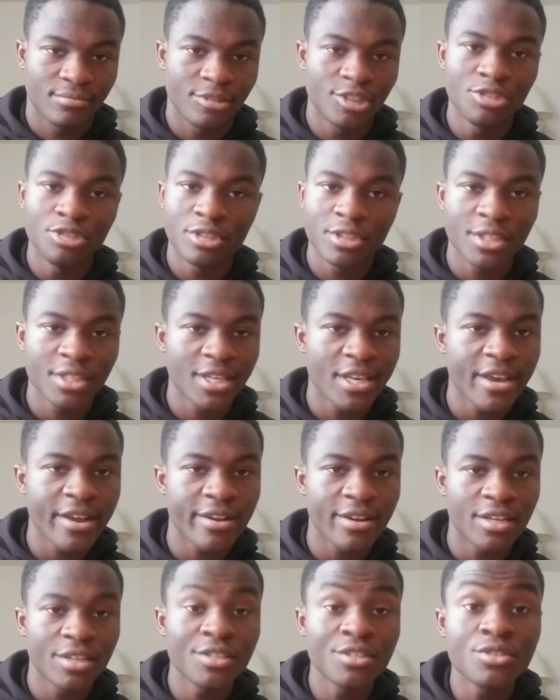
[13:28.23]
You shouldn't care
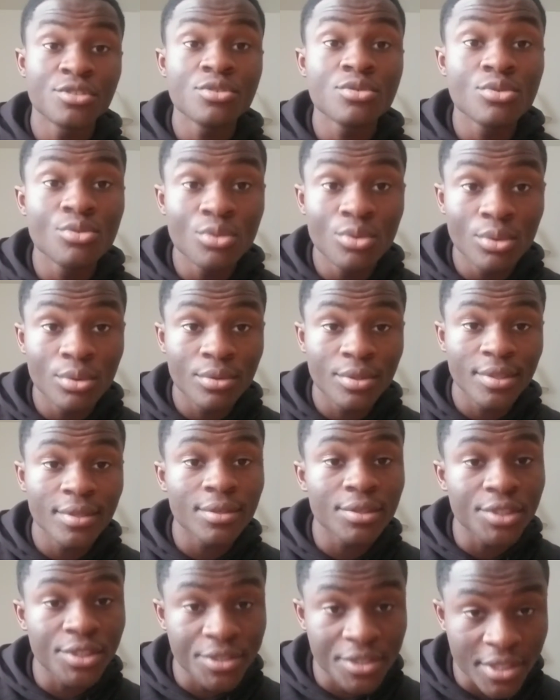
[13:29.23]
because you
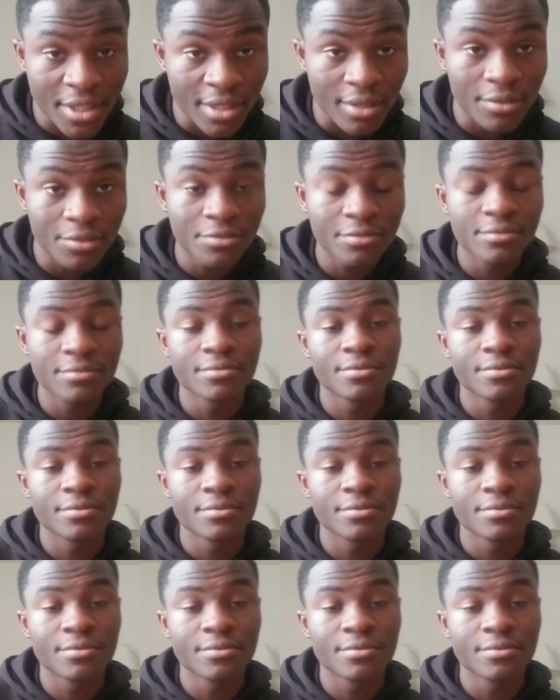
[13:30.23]
know yourself.